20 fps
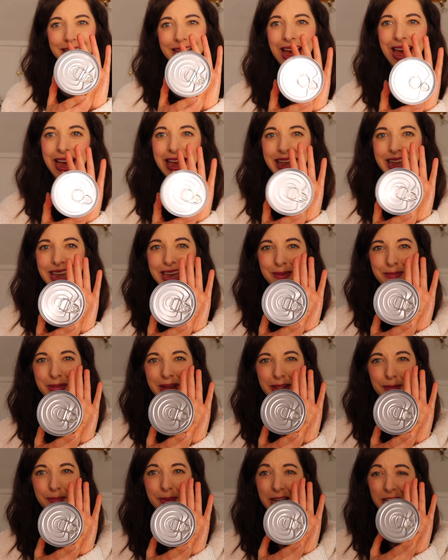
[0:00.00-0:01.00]
like
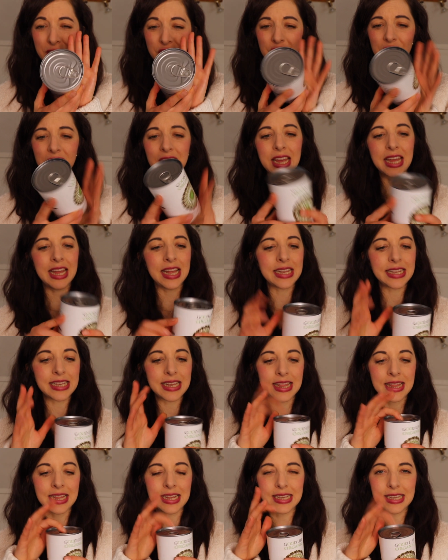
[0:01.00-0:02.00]
about the packaging is
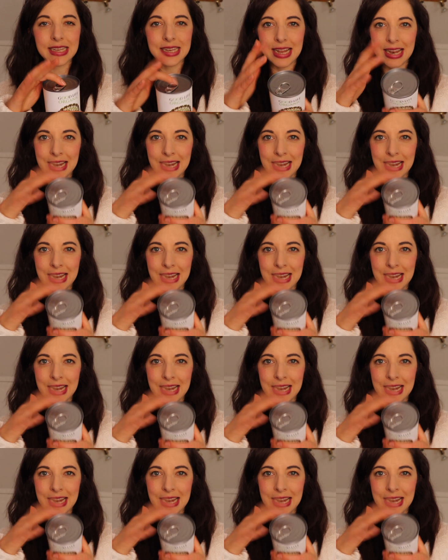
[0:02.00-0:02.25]
this